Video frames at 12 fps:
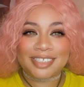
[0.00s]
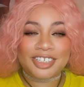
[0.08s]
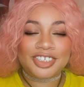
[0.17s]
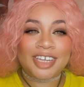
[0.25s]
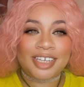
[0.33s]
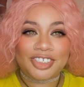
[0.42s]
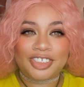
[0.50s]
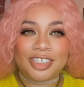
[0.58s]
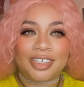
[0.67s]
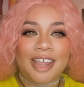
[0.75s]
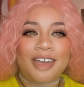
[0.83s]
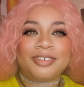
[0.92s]

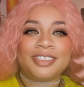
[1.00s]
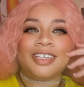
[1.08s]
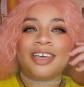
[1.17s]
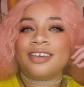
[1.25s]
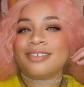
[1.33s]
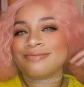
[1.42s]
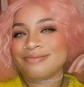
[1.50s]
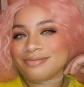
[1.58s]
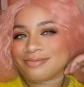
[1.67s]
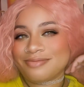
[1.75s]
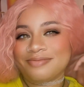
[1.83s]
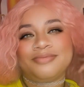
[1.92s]
suggestion, I was like,
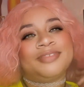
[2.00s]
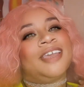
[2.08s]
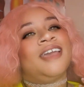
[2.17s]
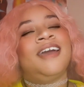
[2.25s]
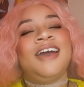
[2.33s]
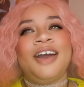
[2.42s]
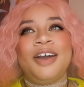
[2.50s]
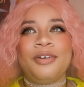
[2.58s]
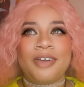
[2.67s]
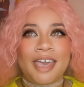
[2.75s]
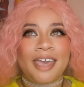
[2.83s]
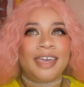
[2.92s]

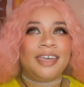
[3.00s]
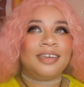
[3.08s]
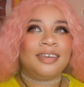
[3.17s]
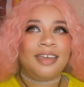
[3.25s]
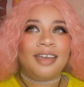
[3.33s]
okay.